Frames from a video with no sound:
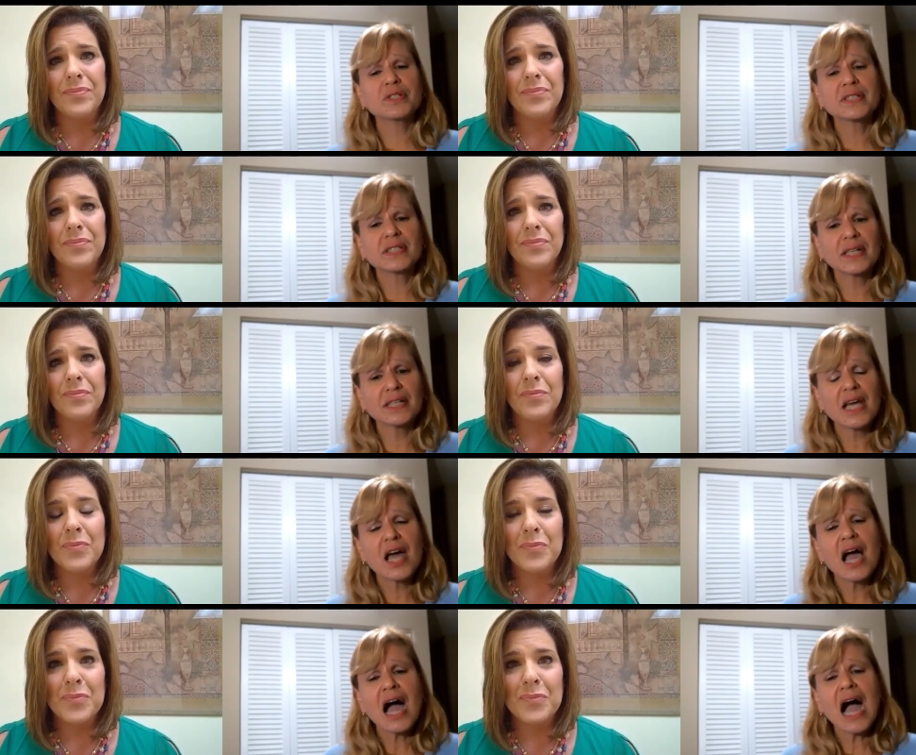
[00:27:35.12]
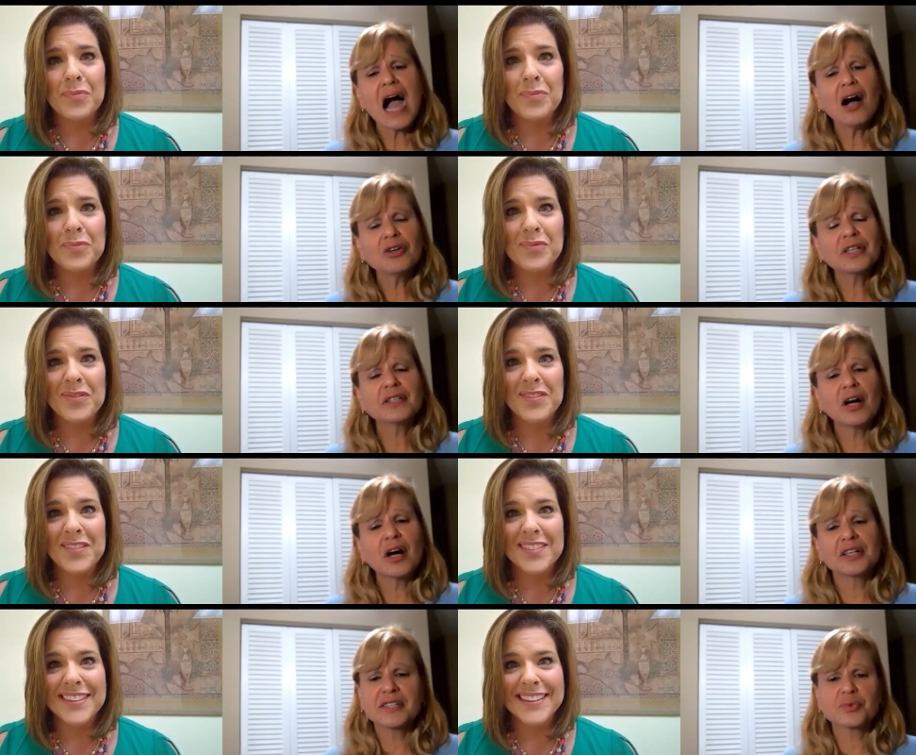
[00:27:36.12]
Speaker 1: once again, how can the
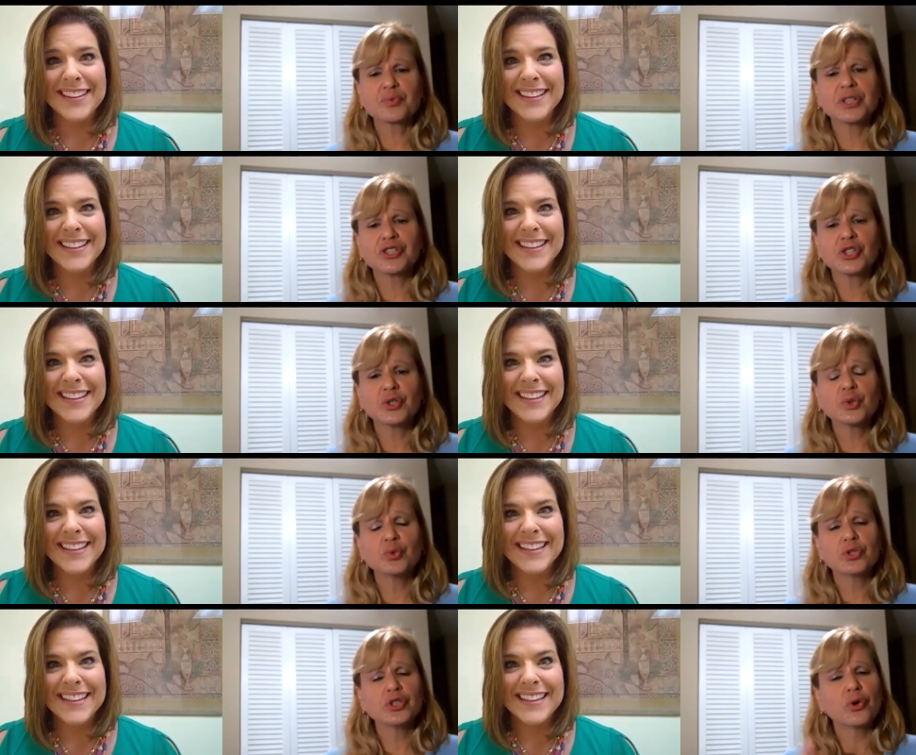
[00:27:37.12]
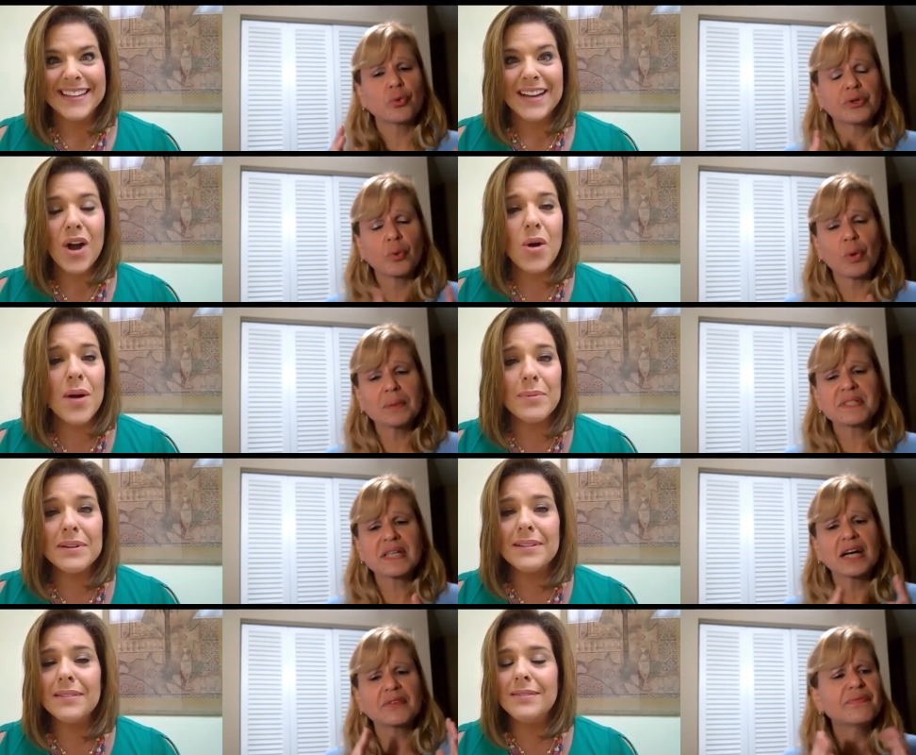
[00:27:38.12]
audience reach you? Your oh, I
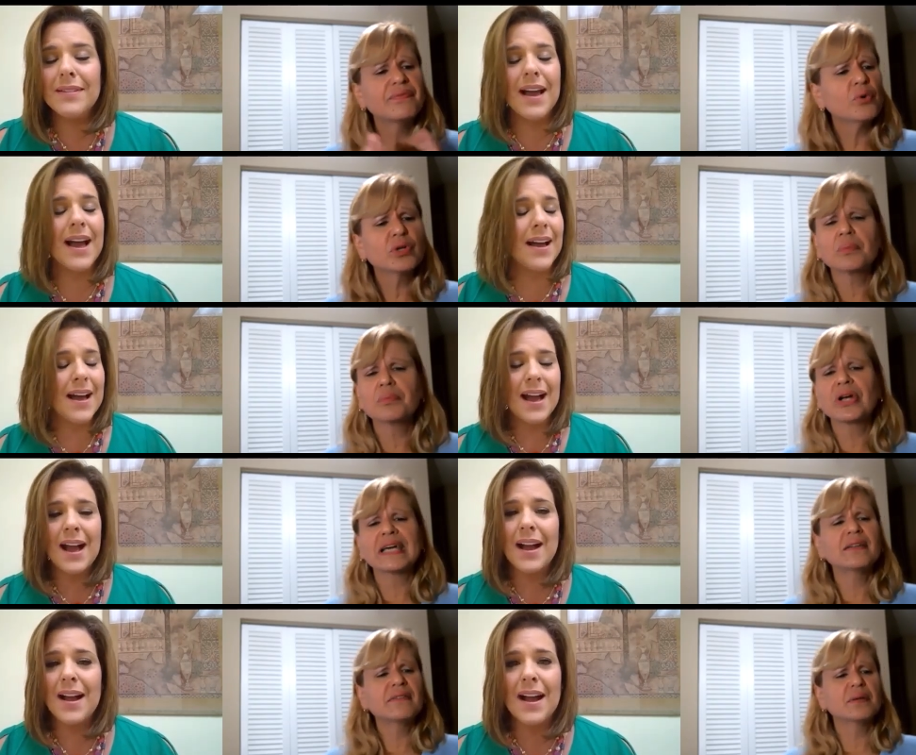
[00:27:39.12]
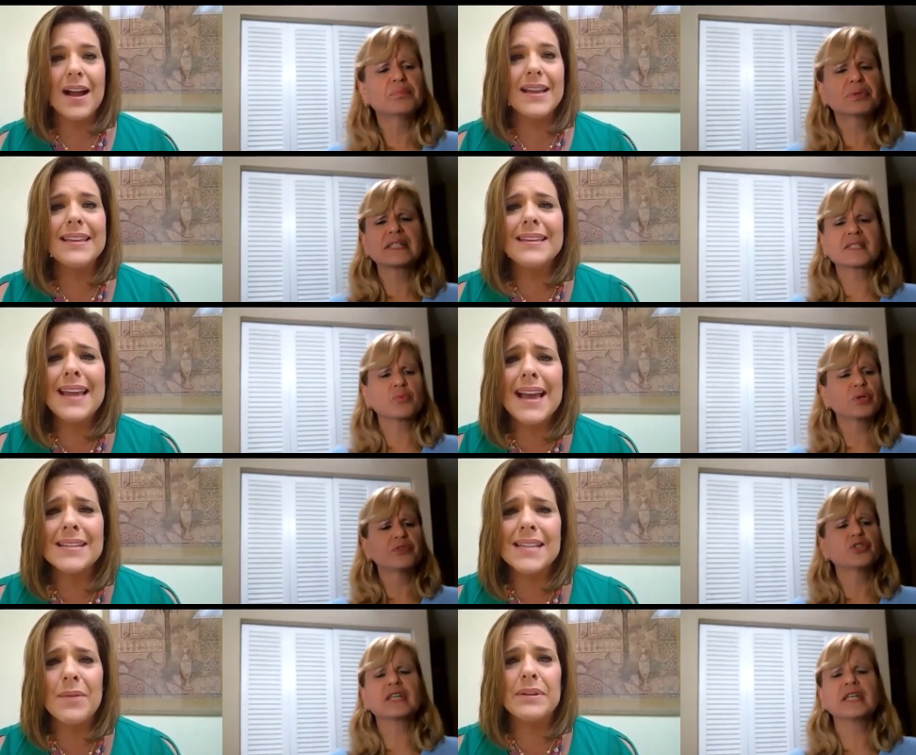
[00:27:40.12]
would phone number, anything,
Speaker 2: please. Yes,
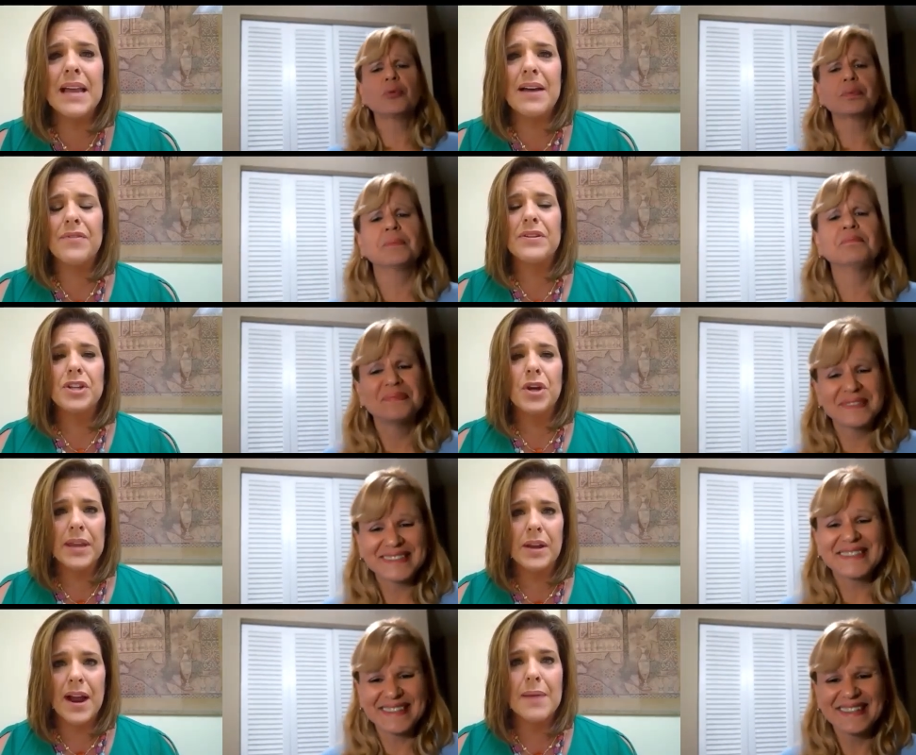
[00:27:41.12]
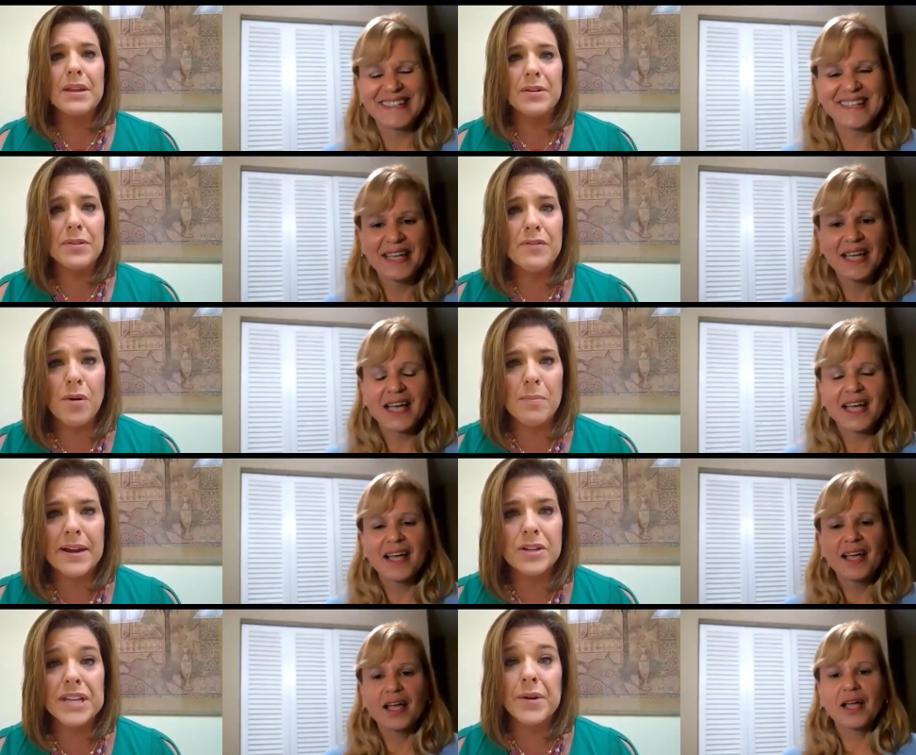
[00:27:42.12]
I would love. So here I'm here in the Fort
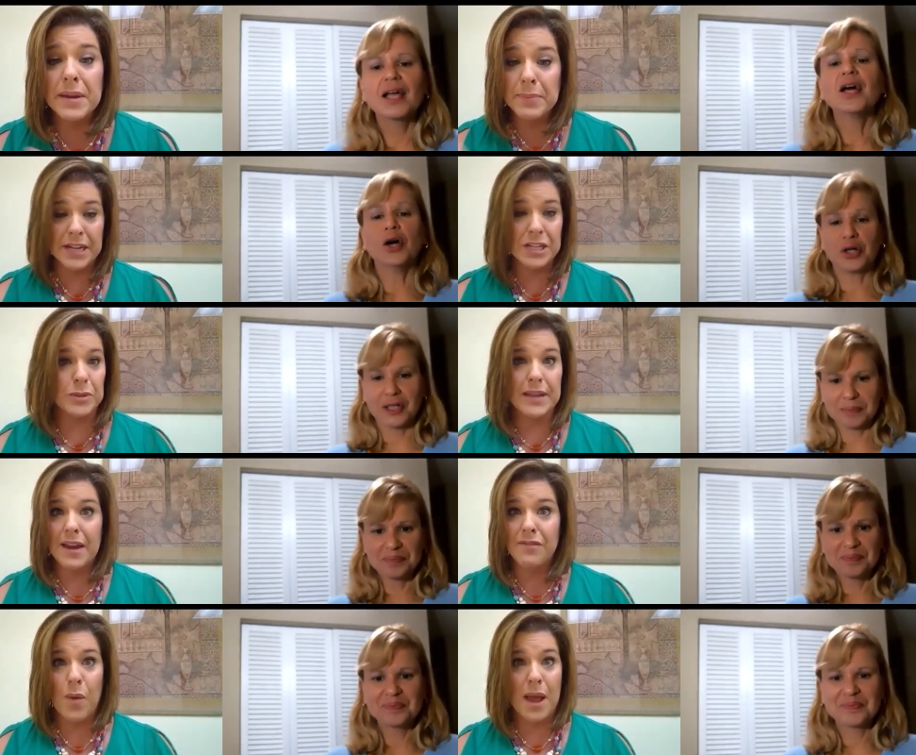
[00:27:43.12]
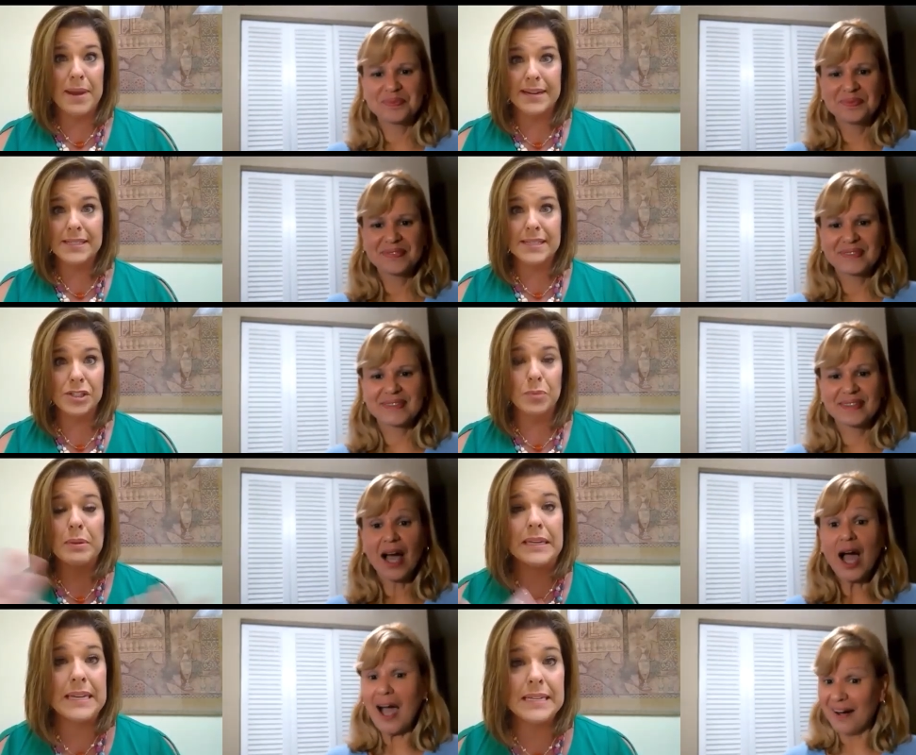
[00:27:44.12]
Myers area, but I do a lot of WebExes. So
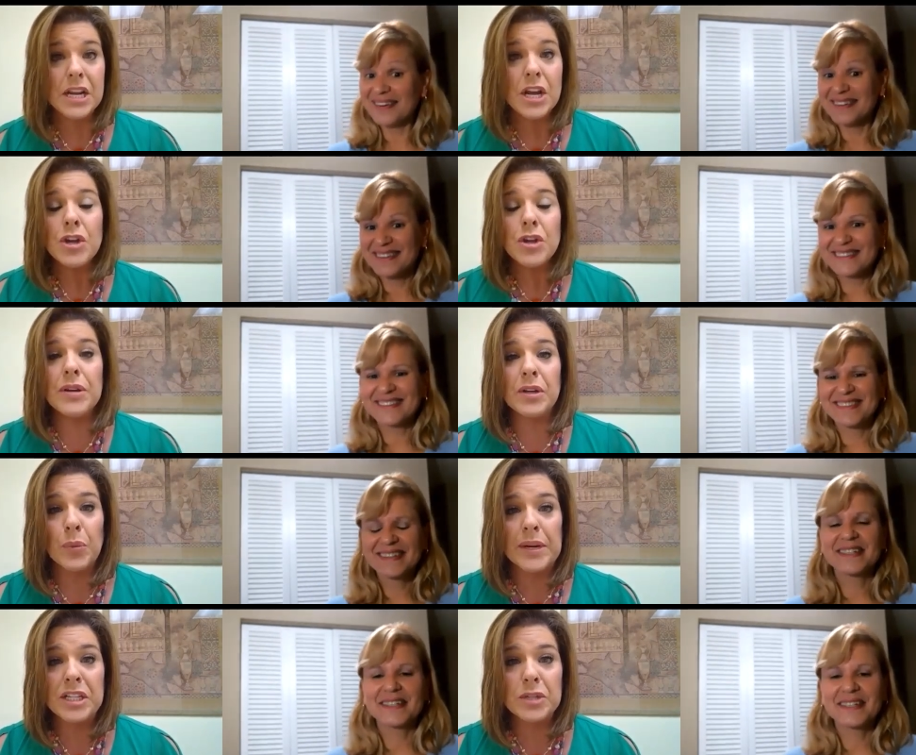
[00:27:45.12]
please, you can reach